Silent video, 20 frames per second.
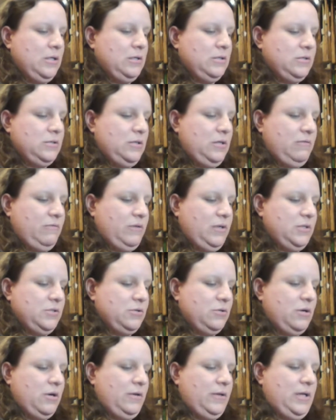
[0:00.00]
See if
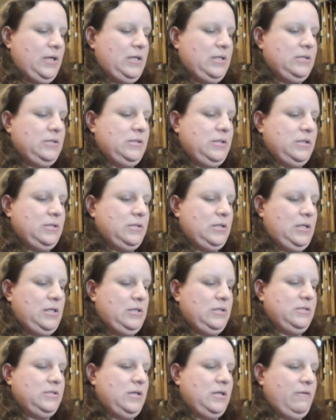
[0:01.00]
these are all 86,
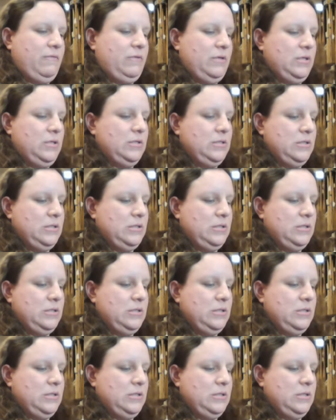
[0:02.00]
87.